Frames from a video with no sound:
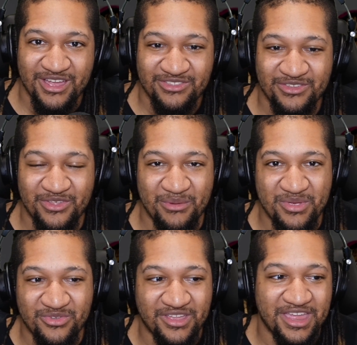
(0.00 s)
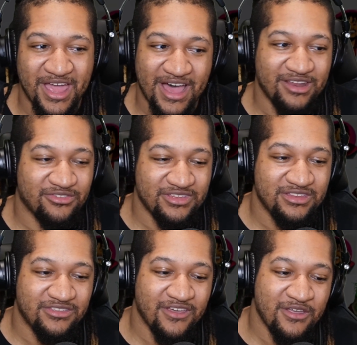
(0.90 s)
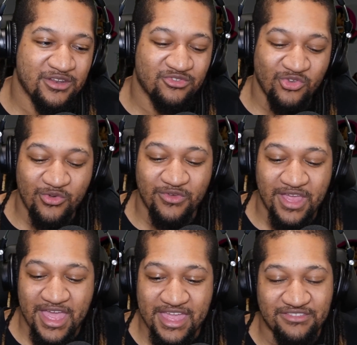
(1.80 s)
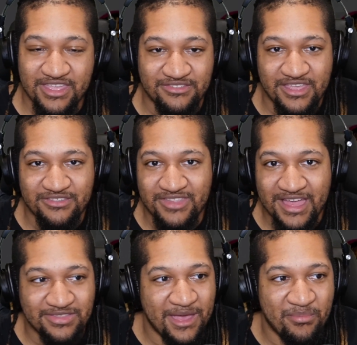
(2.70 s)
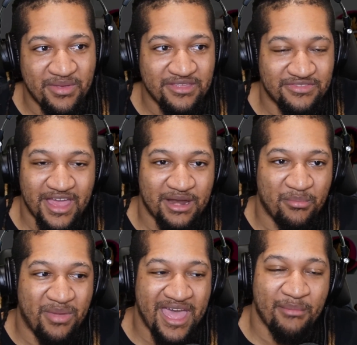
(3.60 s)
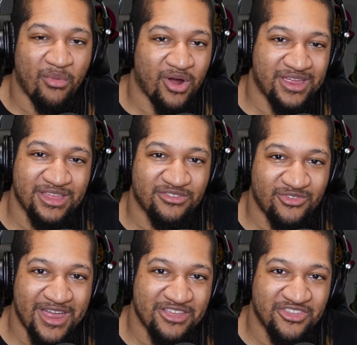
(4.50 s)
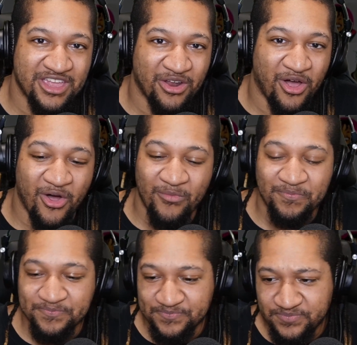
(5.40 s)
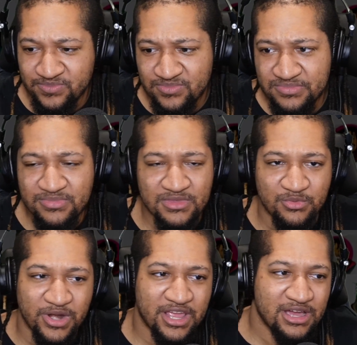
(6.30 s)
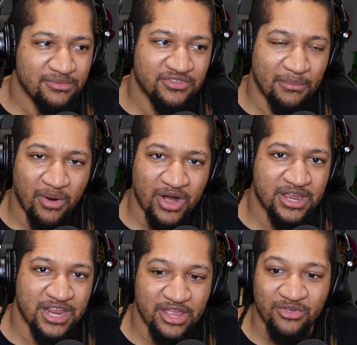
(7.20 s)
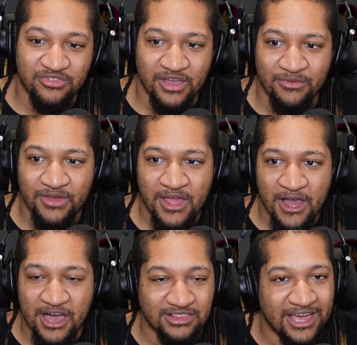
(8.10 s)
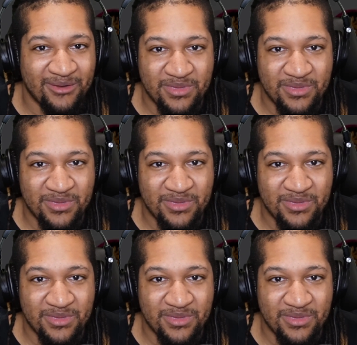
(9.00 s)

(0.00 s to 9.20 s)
to their music. And honestly, to tell you the truth, it's not a bad marketing strategy at all. When it comes to marketing yourself, a lot of